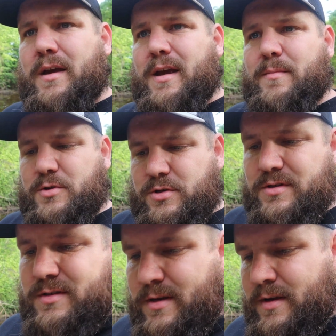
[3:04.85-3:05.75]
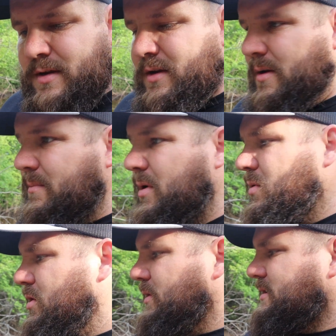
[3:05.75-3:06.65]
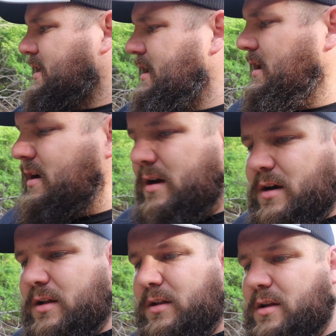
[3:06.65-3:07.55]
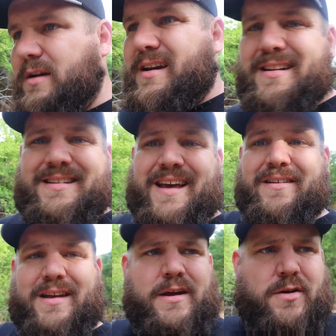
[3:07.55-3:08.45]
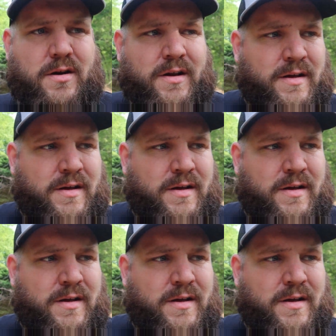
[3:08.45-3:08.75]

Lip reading: Amateurs. But we'll go ahead and take a look down here